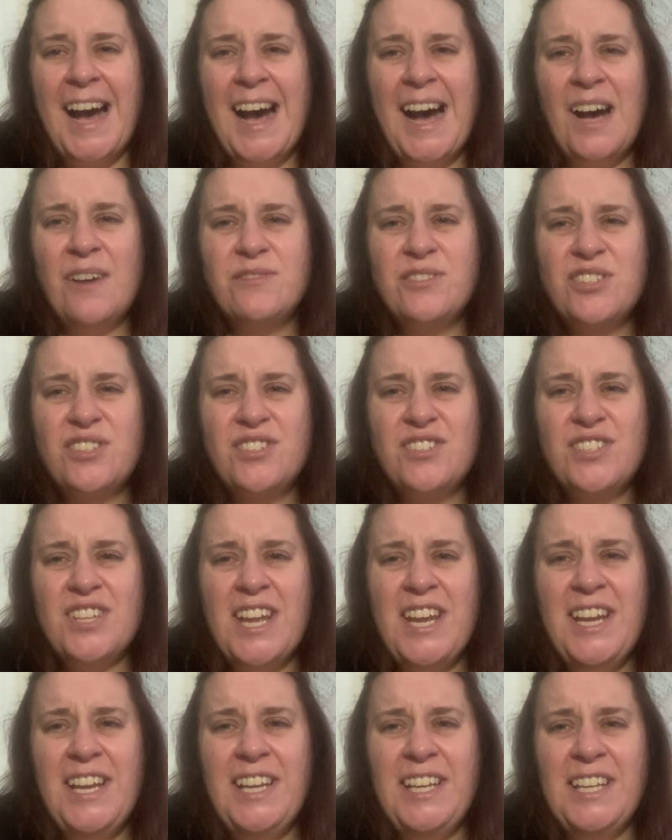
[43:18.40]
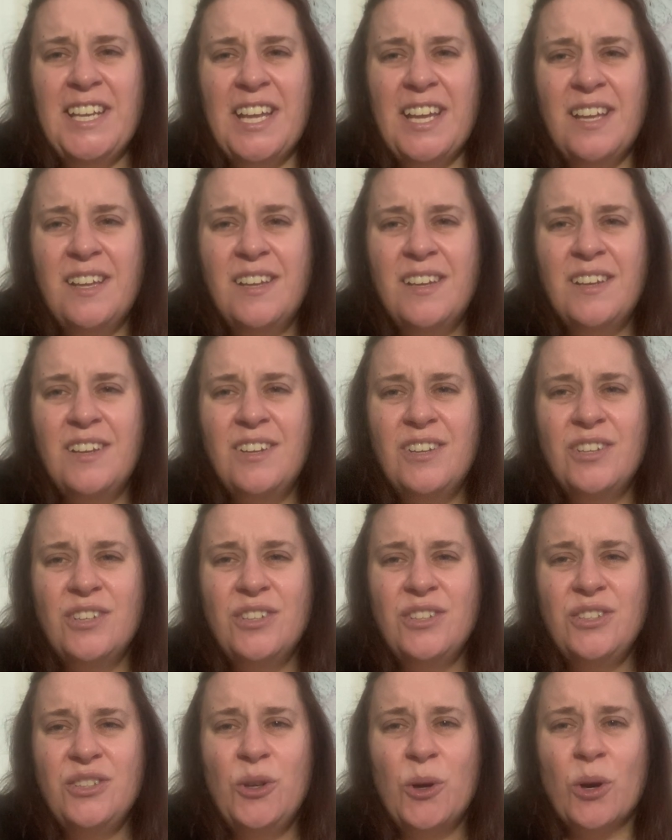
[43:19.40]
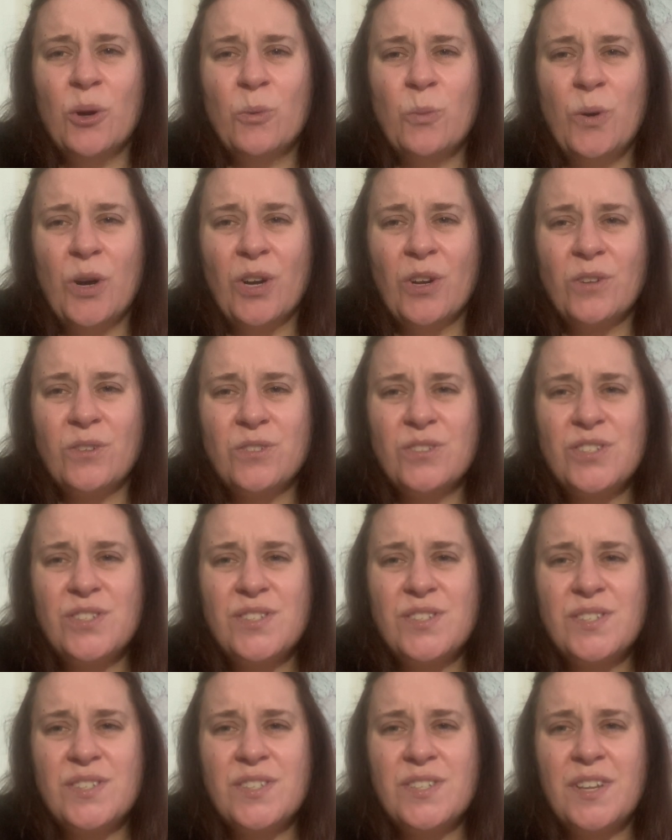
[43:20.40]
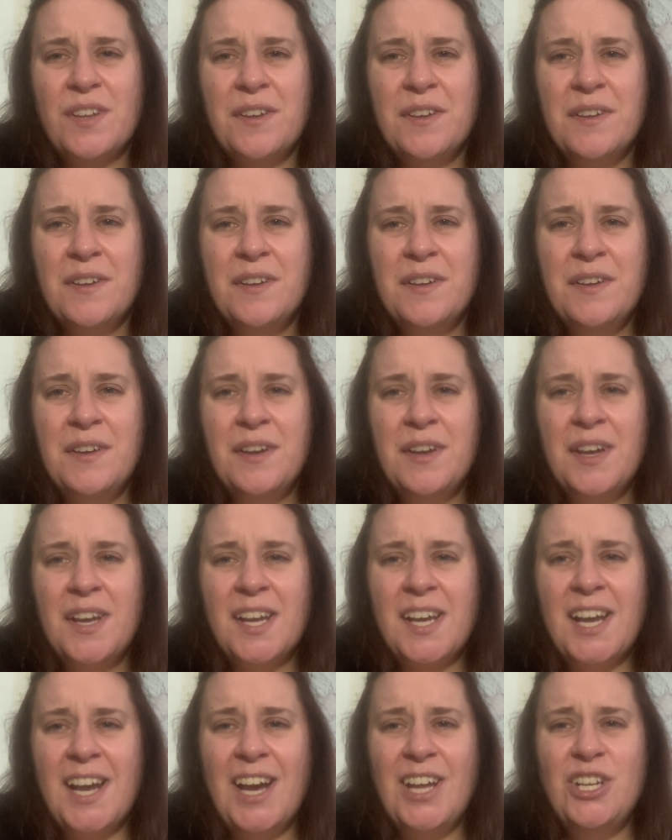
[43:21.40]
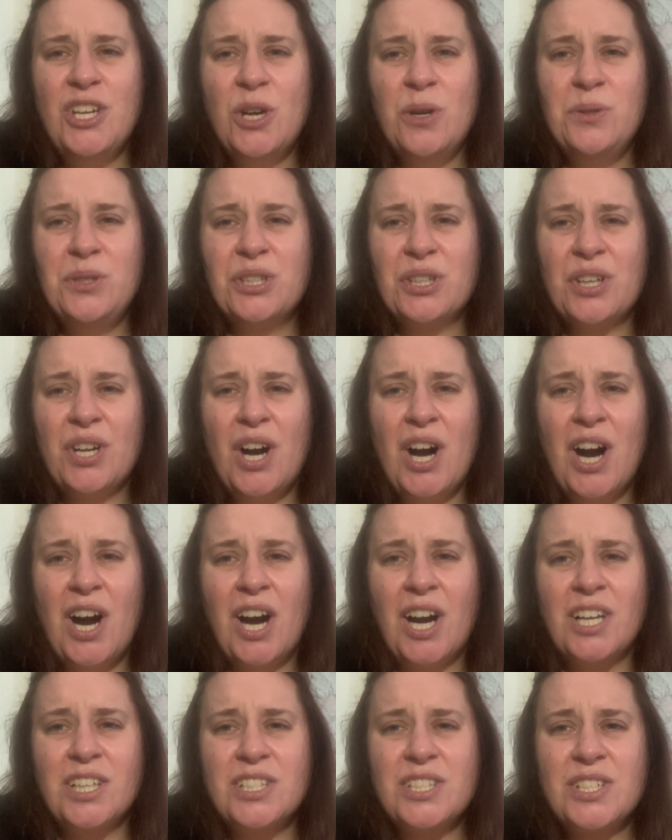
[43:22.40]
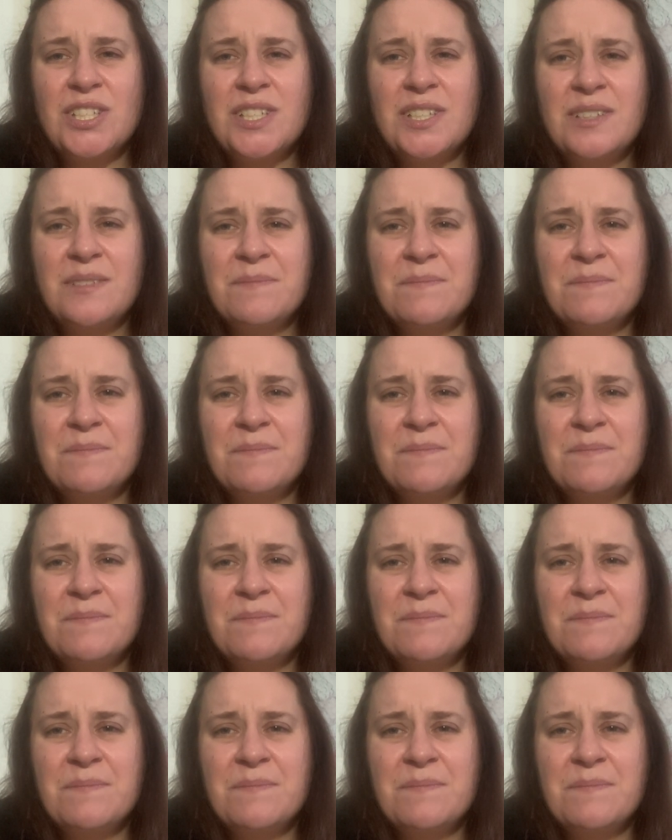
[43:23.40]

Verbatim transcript: I've seen your works. I know your heart.